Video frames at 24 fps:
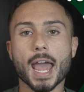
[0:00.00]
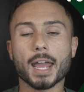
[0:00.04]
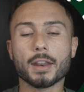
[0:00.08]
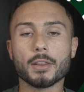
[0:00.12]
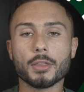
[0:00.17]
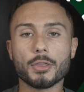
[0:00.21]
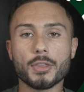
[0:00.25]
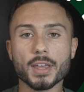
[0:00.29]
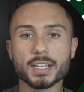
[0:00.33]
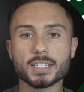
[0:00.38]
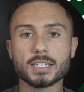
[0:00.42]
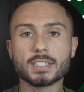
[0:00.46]

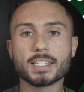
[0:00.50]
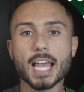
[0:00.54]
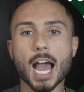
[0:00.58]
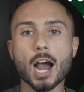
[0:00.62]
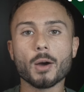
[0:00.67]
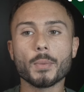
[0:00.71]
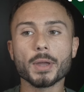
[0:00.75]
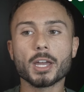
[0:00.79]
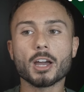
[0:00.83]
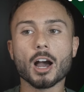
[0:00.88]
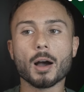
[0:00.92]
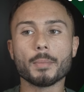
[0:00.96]
And this is
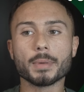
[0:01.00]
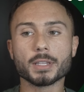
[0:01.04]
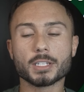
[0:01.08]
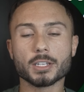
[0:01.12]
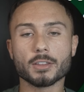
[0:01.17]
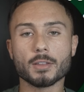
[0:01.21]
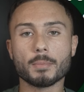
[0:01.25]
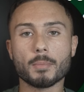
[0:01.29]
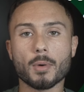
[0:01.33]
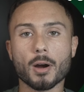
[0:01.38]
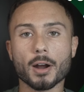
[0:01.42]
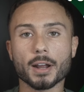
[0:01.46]
how we come
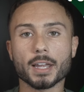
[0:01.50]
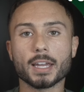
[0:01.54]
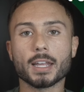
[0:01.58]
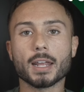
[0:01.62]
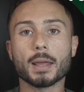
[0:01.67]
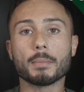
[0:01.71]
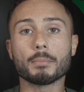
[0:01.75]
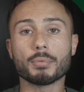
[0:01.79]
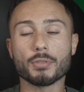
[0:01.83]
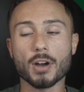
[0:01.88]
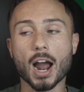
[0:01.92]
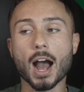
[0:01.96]
into the market
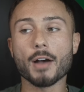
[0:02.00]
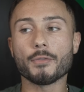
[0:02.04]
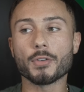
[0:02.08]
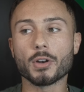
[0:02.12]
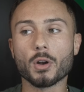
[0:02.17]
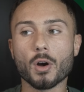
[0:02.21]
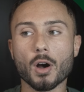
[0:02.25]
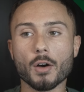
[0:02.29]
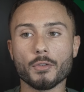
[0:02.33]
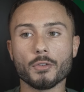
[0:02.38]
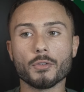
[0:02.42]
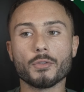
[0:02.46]
and profit
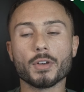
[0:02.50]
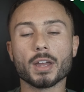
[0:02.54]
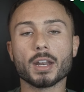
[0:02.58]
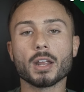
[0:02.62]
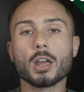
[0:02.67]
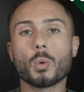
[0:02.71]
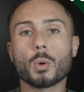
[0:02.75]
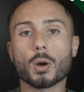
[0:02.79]
off of it,